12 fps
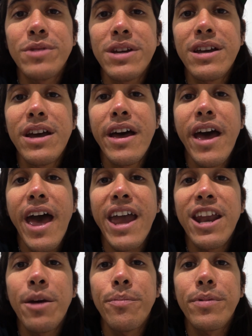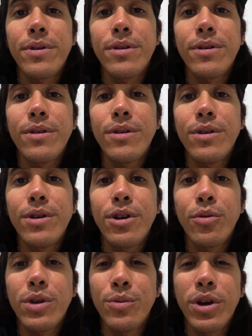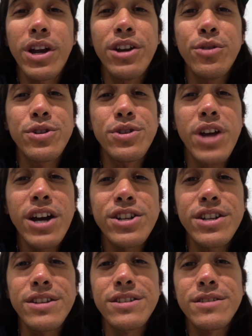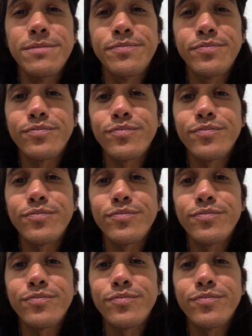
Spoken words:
We end up, we're gonna do introductions.